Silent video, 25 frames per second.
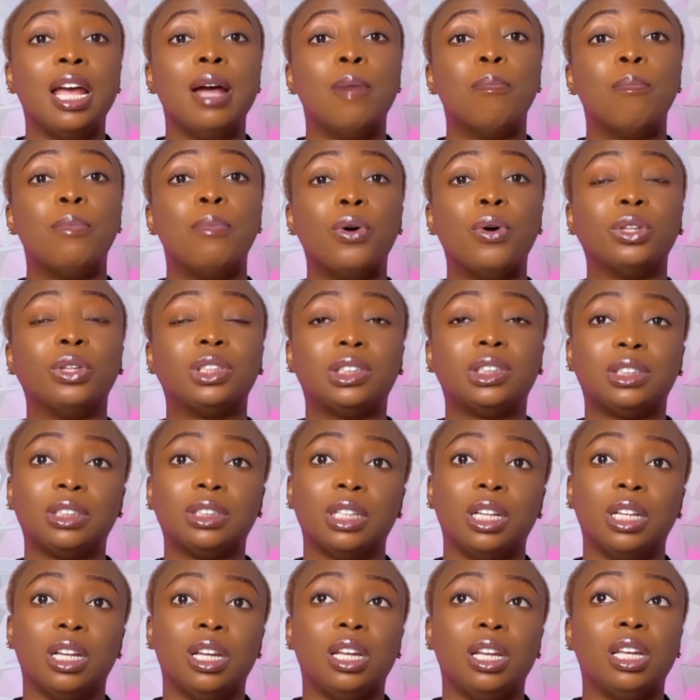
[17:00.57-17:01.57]
But
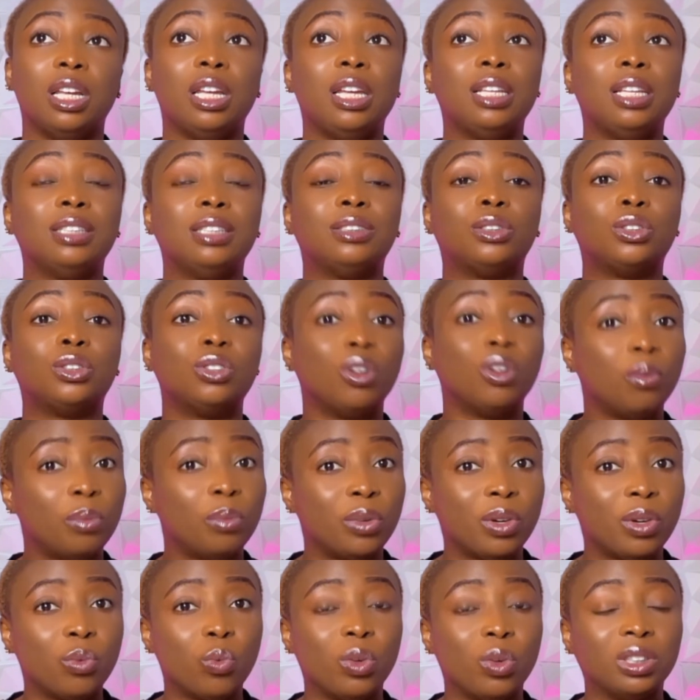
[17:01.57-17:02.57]
in summary,
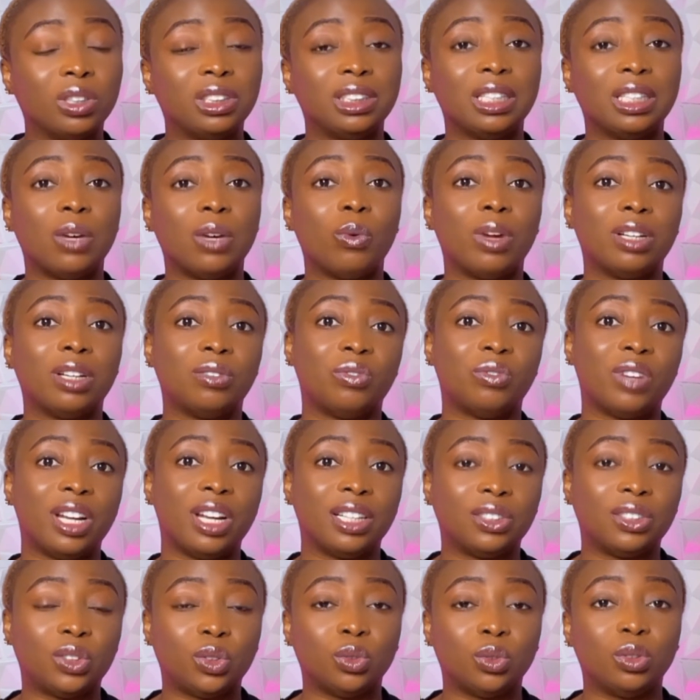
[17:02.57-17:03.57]
one thing I would
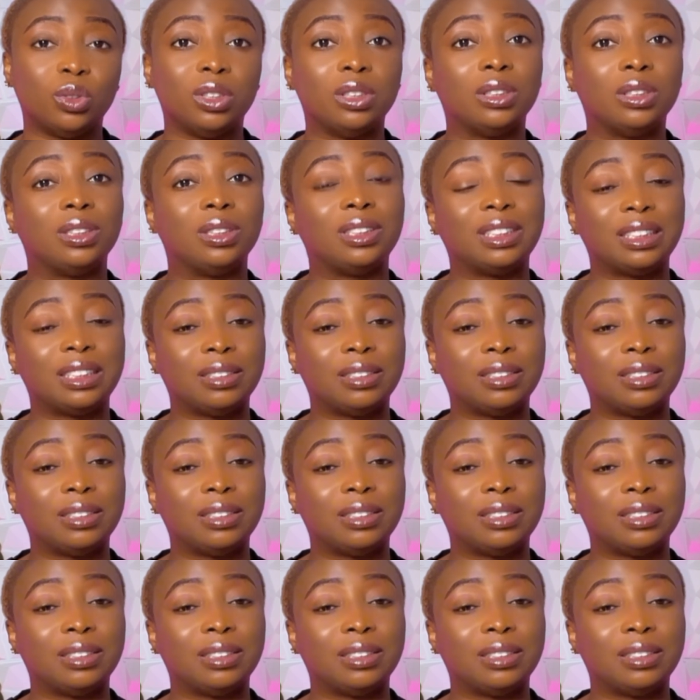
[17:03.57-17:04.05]
advise you is